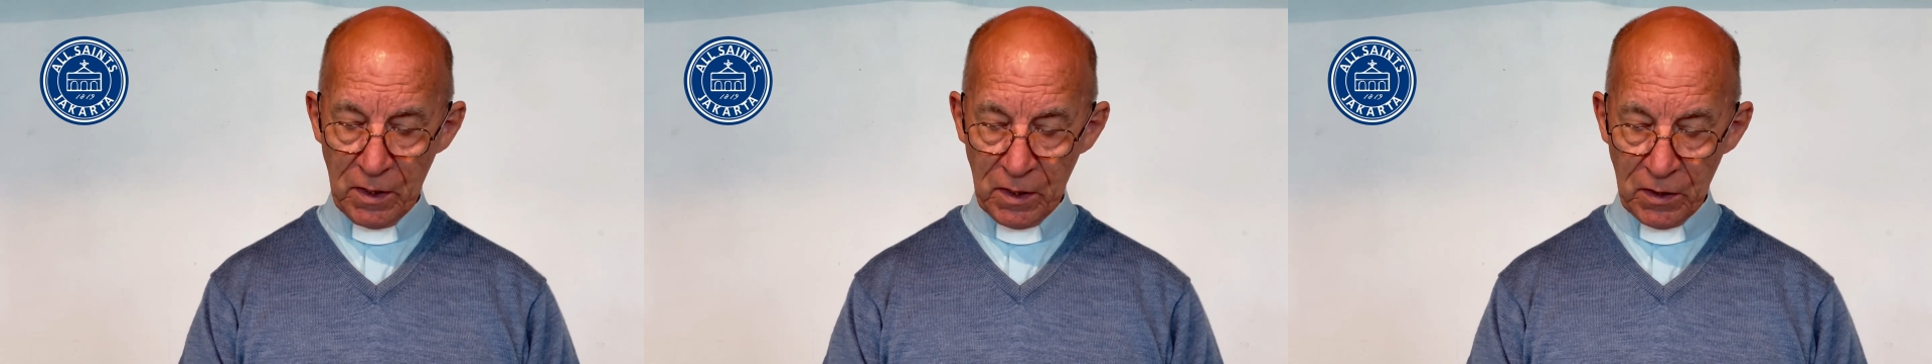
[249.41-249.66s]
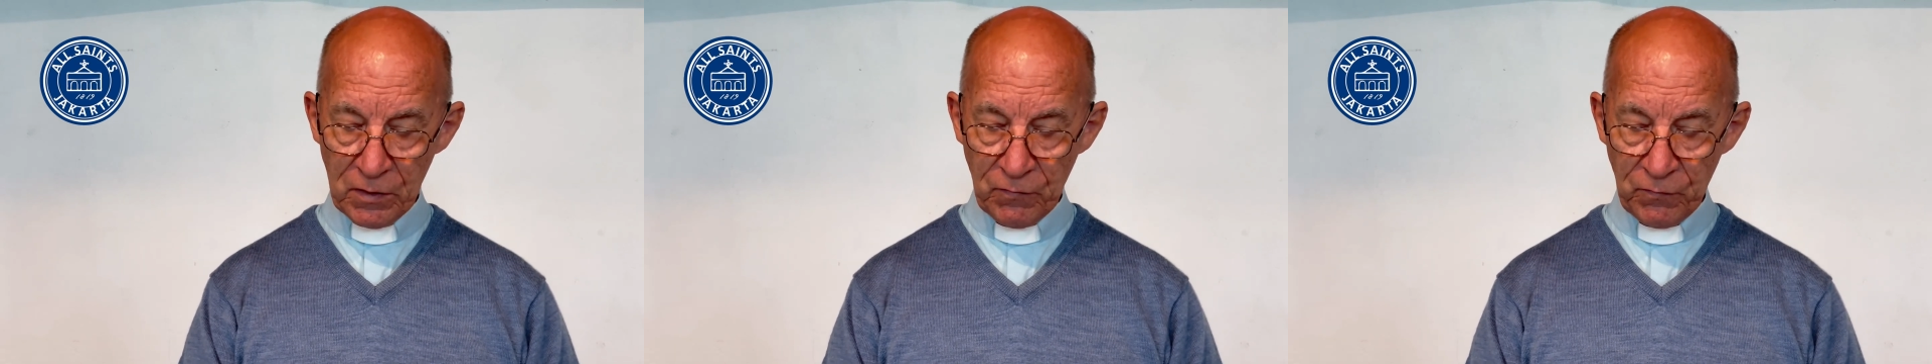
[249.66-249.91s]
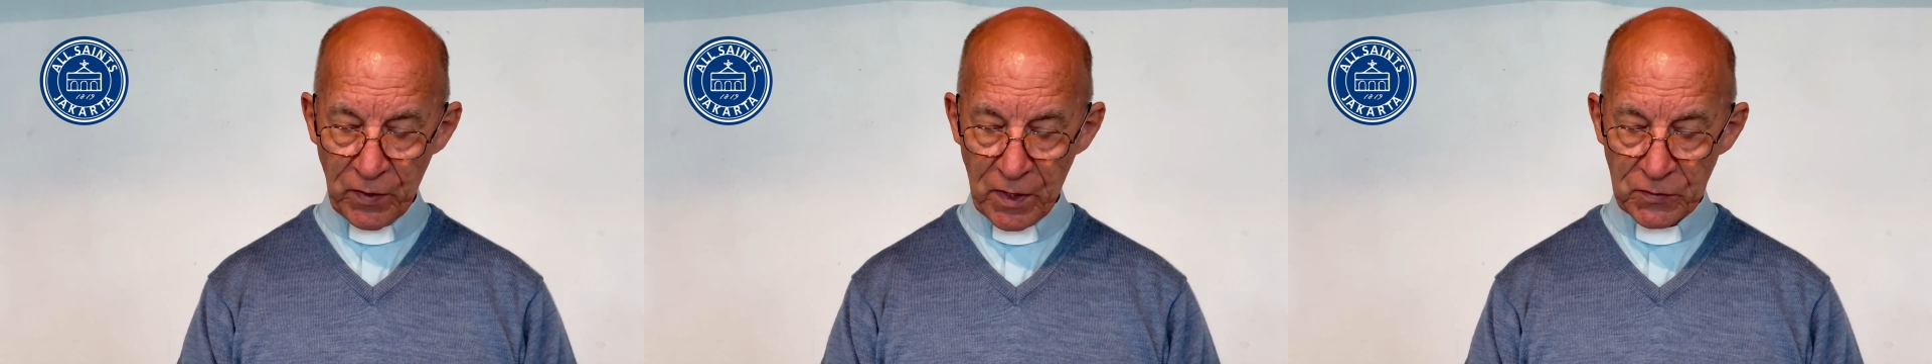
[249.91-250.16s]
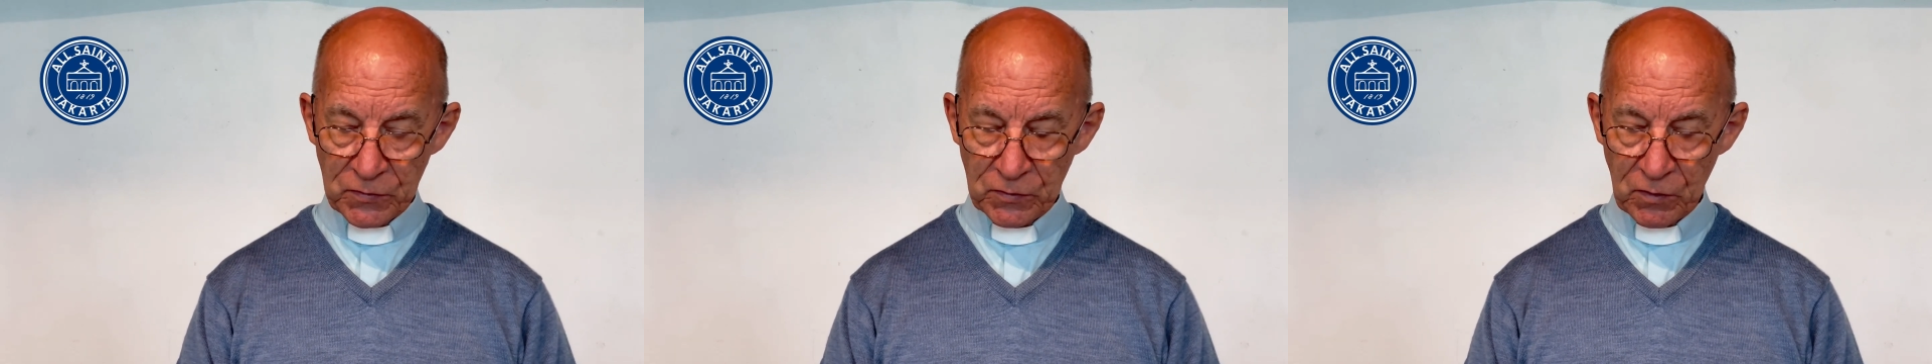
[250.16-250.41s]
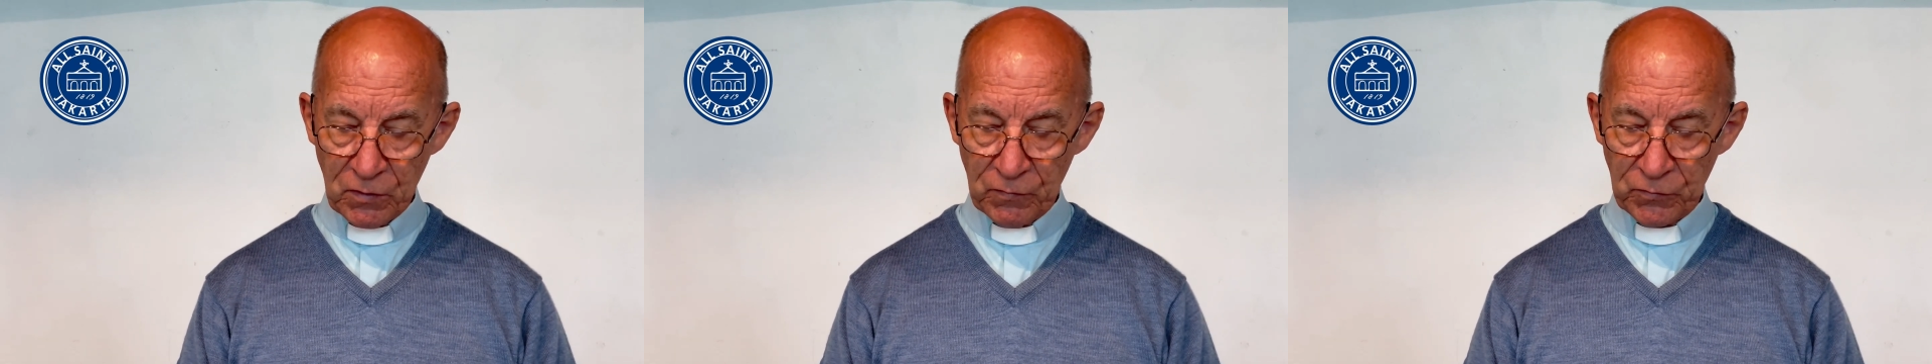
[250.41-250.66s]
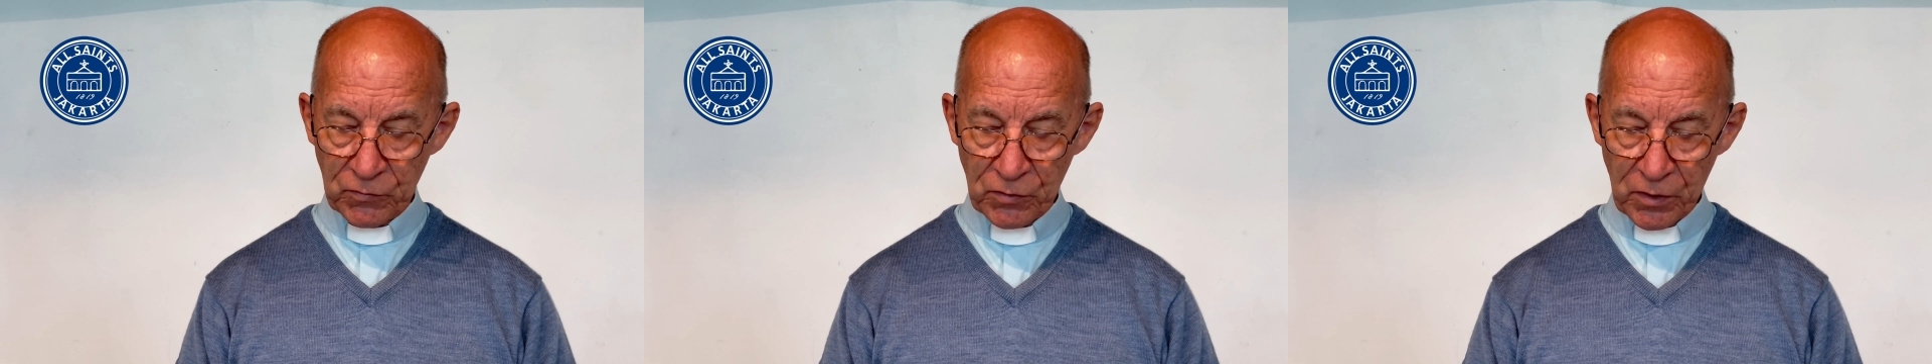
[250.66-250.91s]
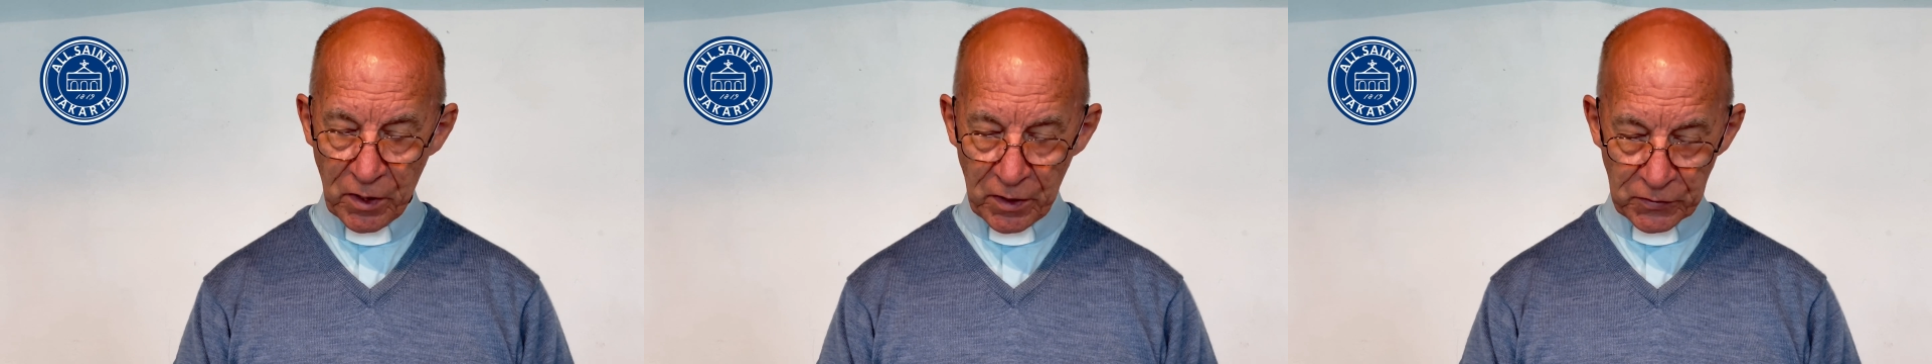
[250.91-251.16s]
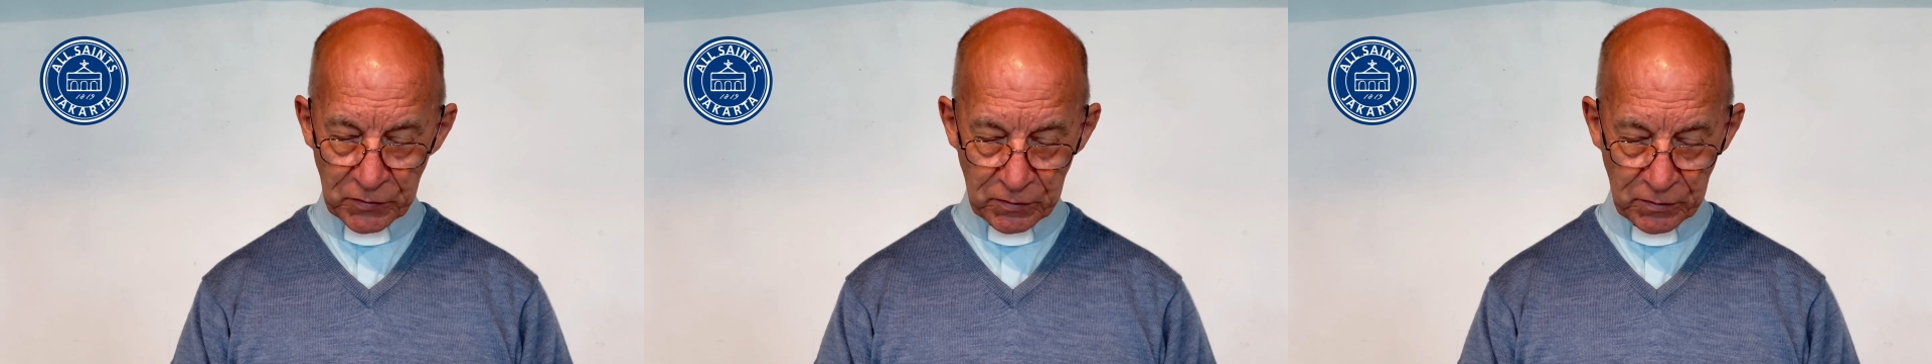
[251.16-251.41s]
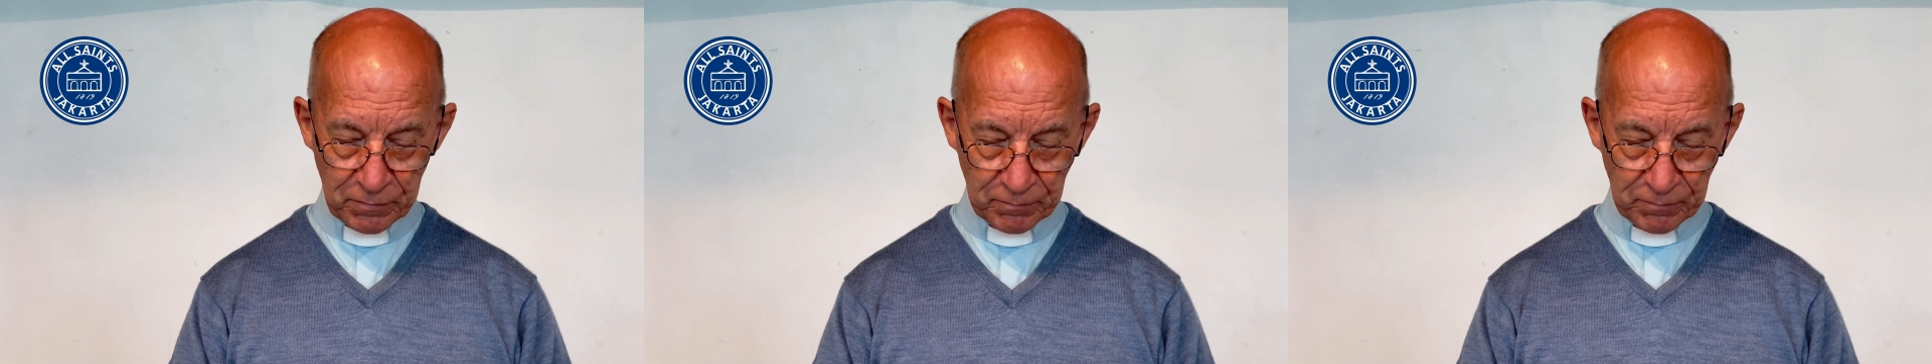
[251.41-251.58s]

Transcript: in the face of Christ."